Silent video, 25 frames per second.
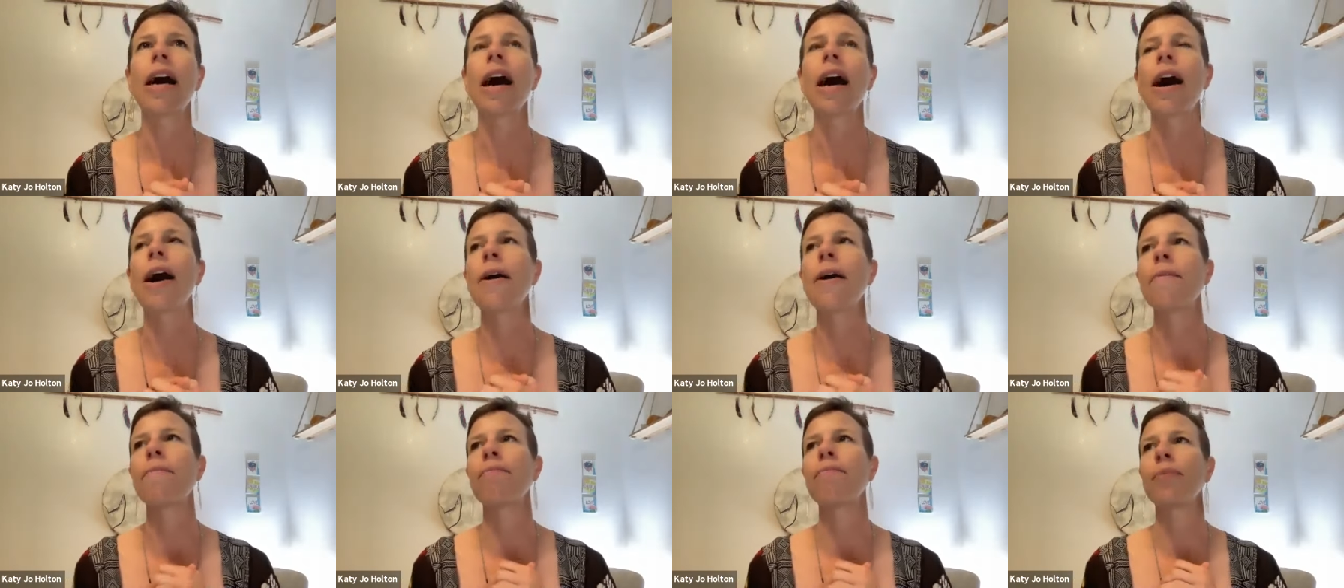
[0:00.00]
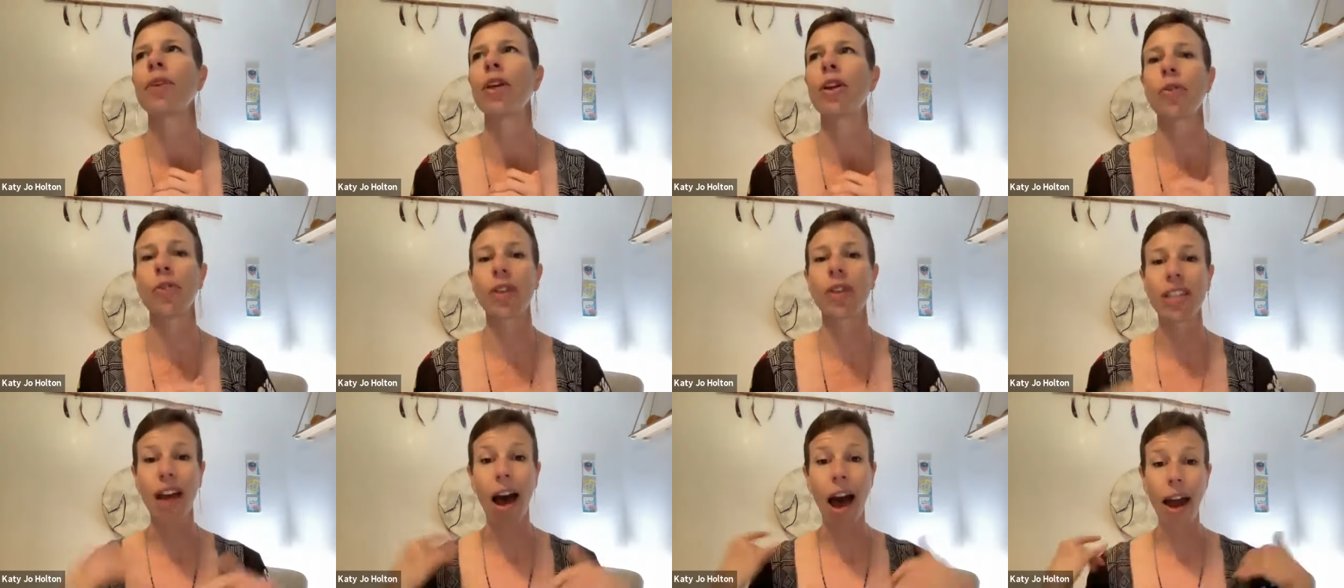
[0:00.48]
um, you
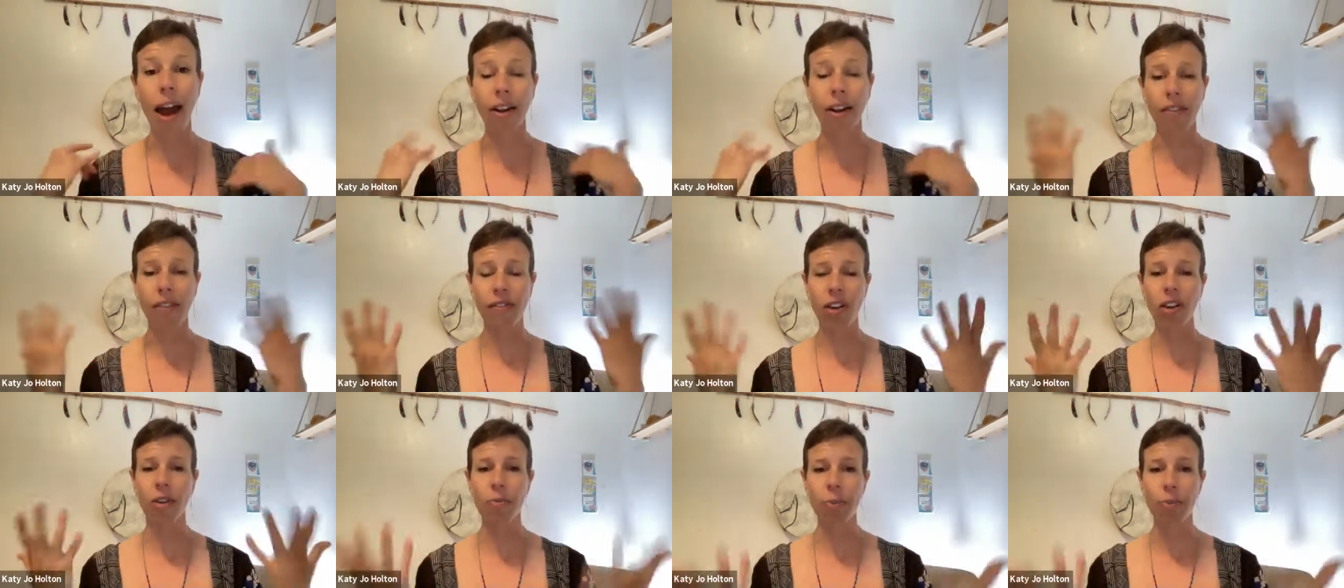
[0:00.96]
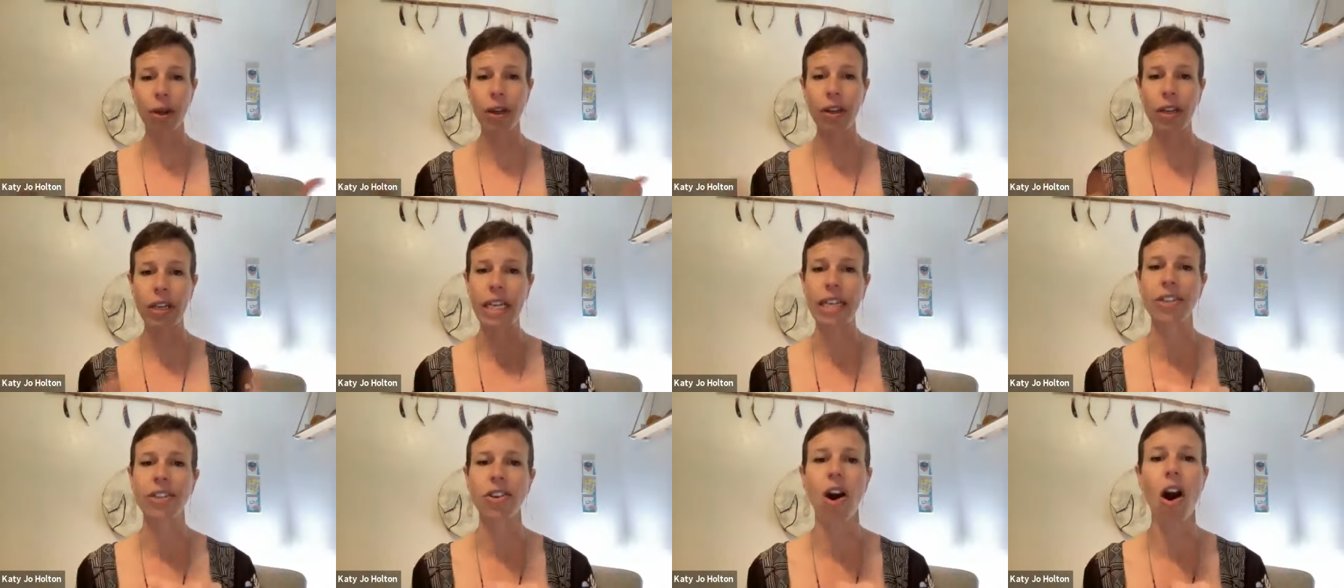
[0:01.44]
know these higher level
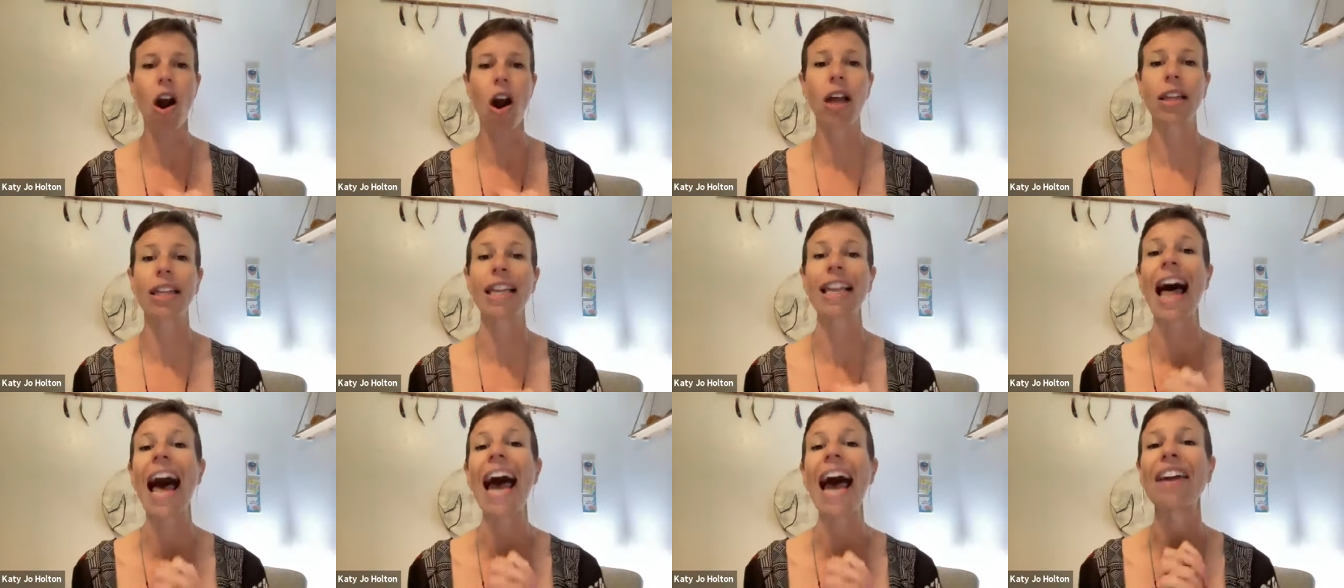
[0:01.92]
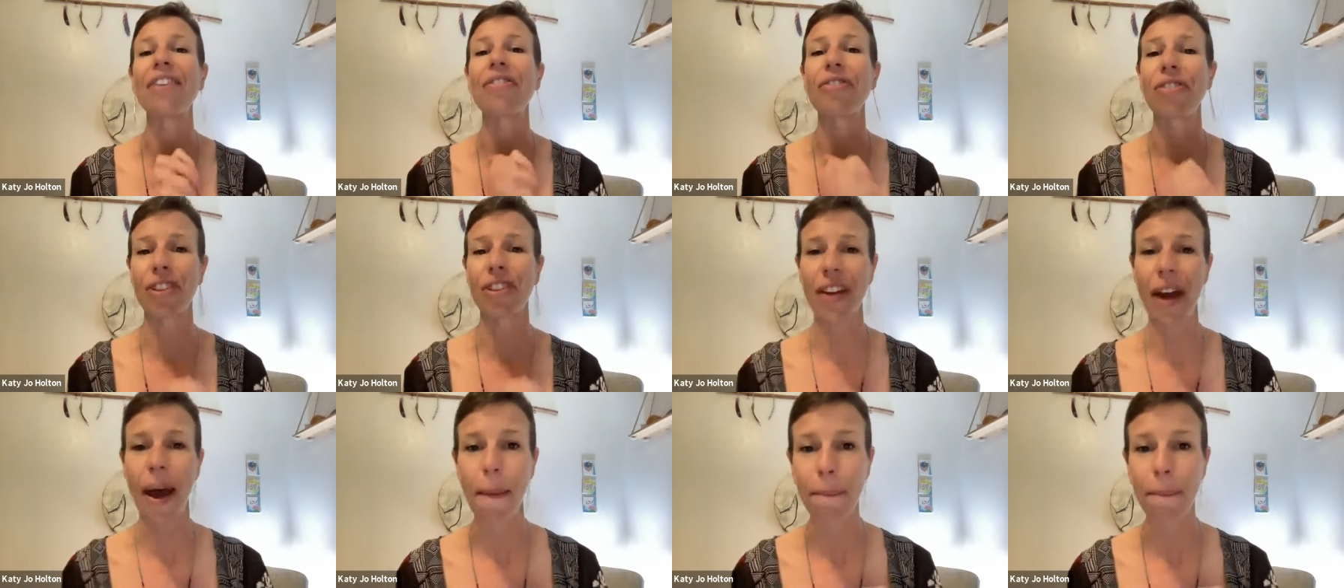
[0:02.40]
abilities are online
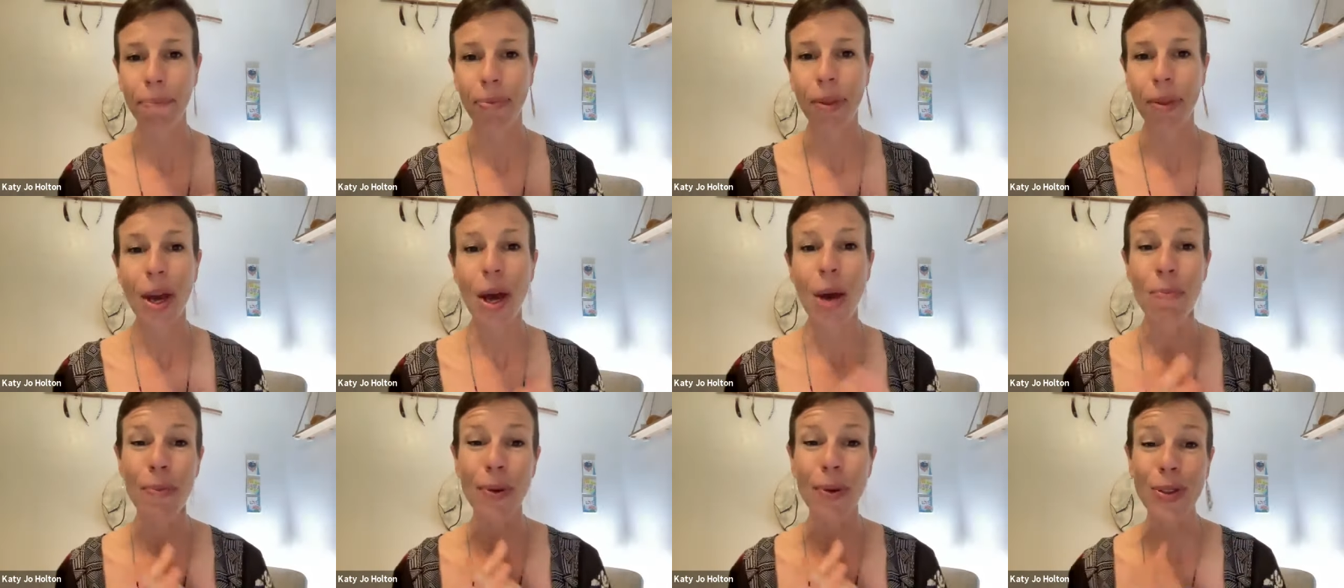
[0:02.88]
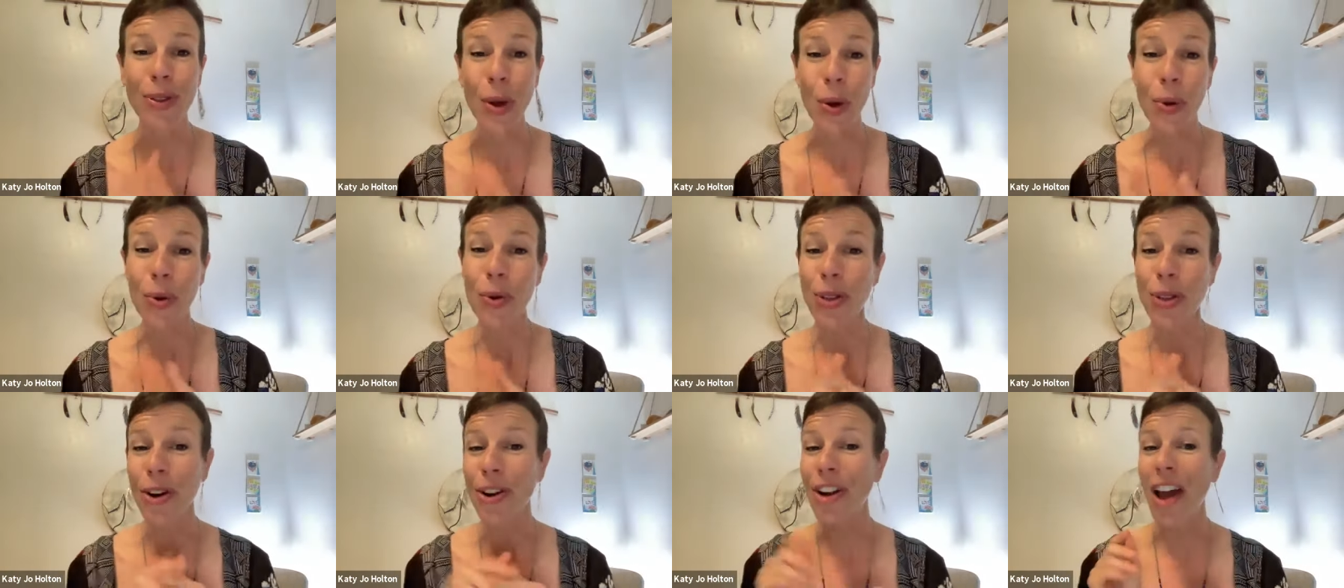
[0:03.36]
for them but
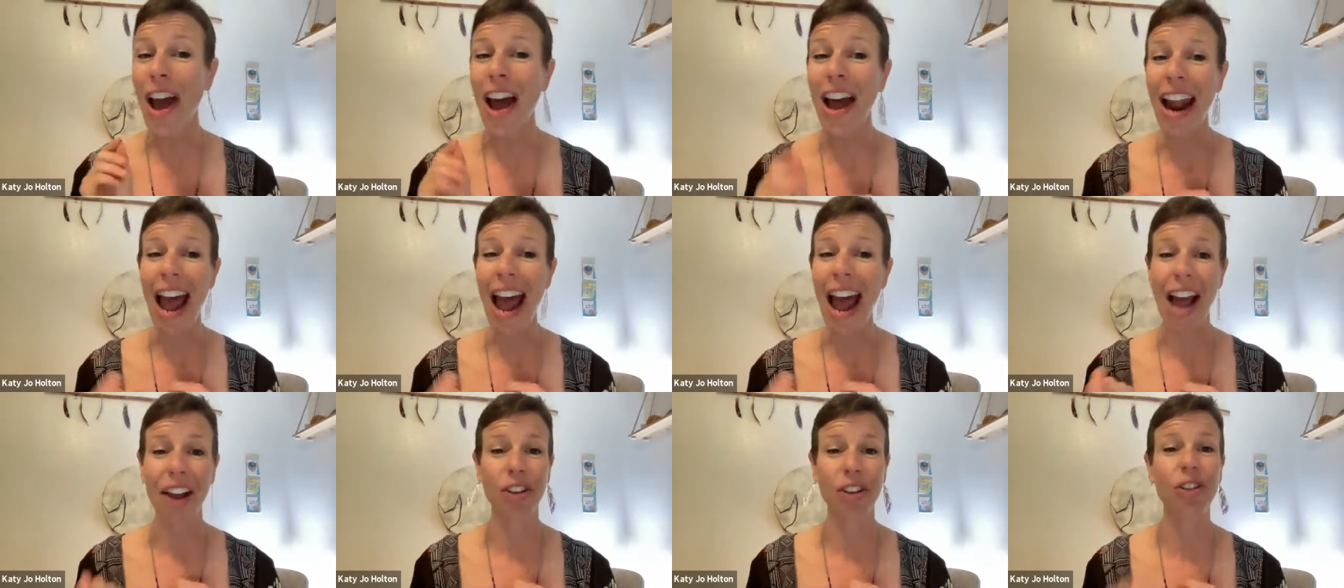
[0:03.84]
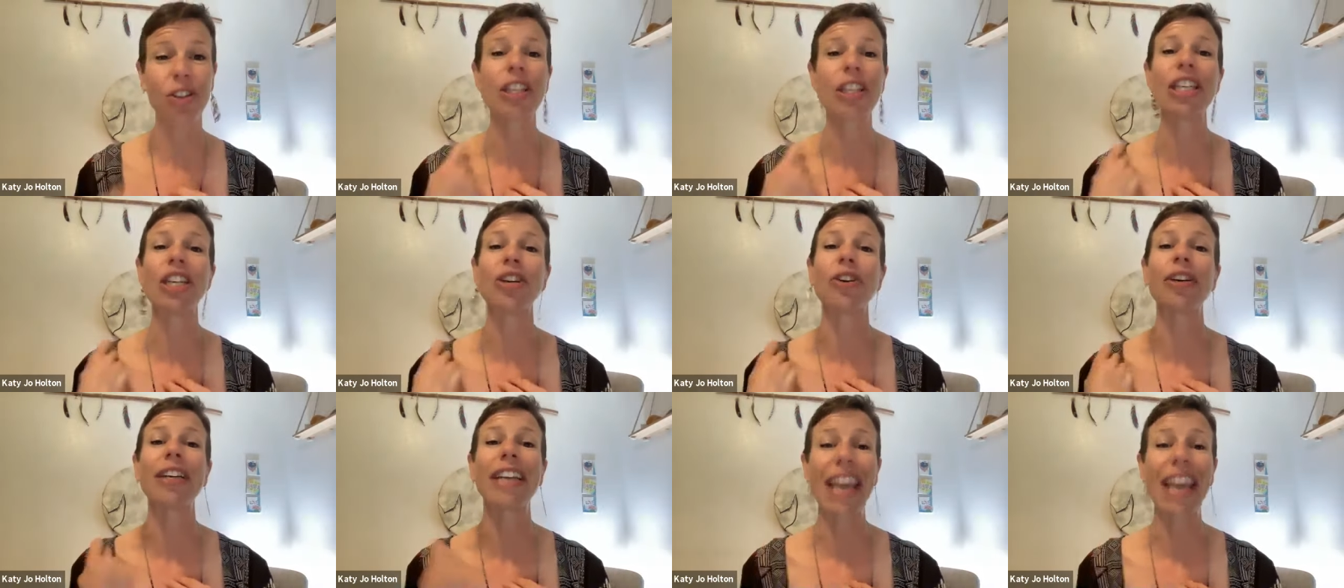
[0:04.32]
those are not
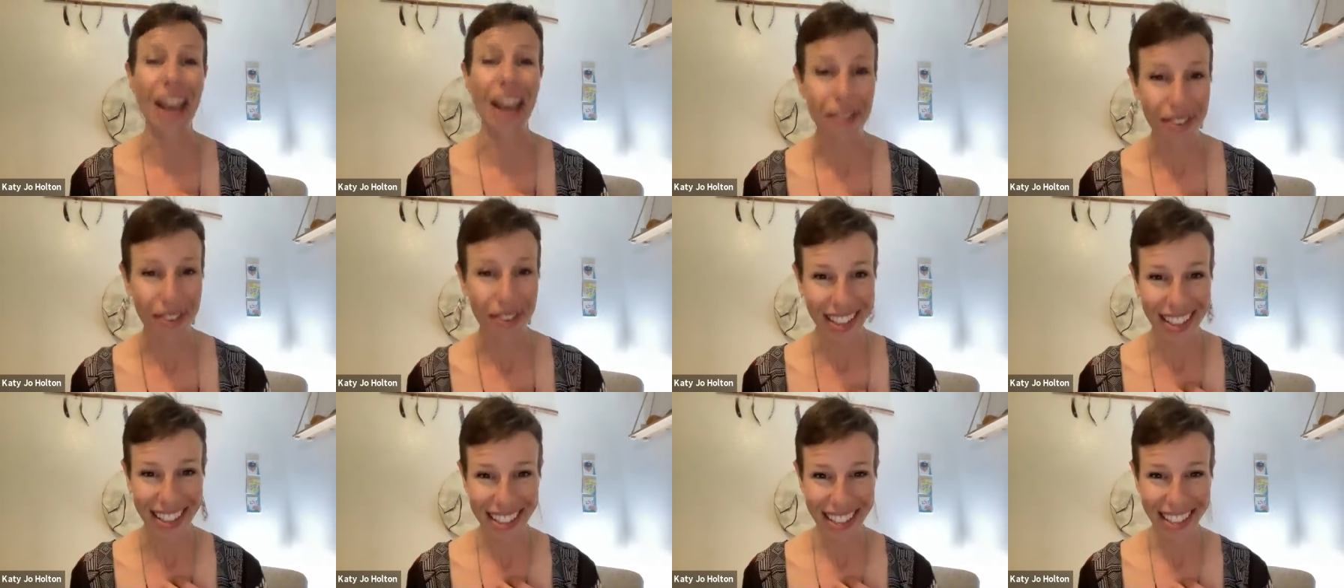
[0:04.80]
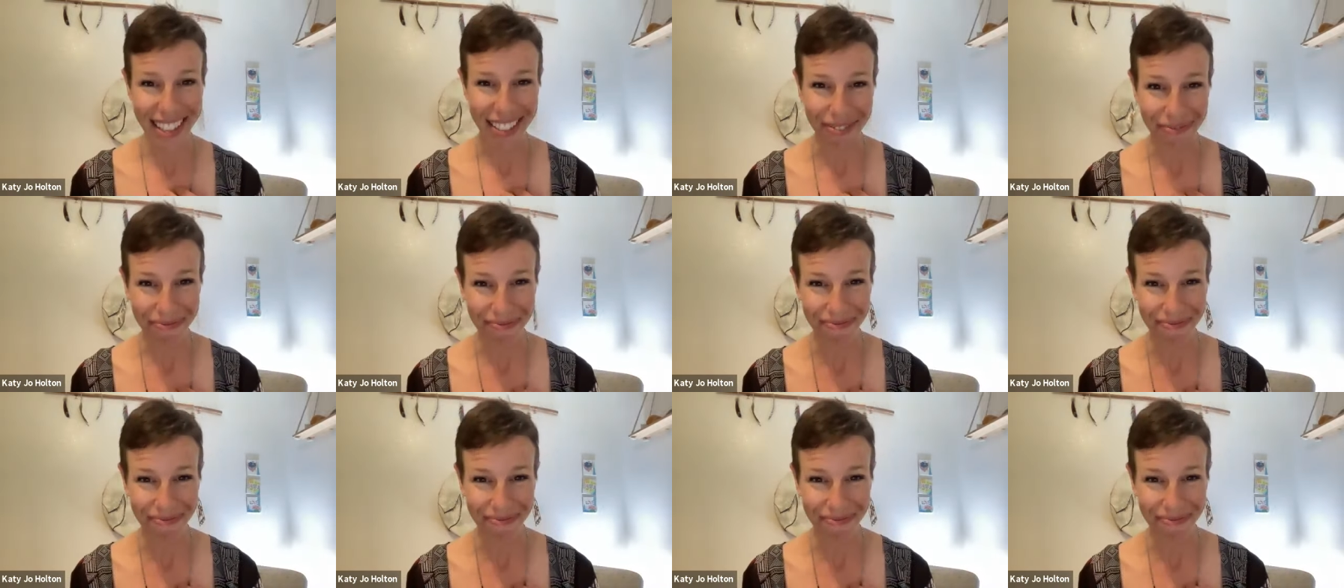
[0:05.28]
actually your gifts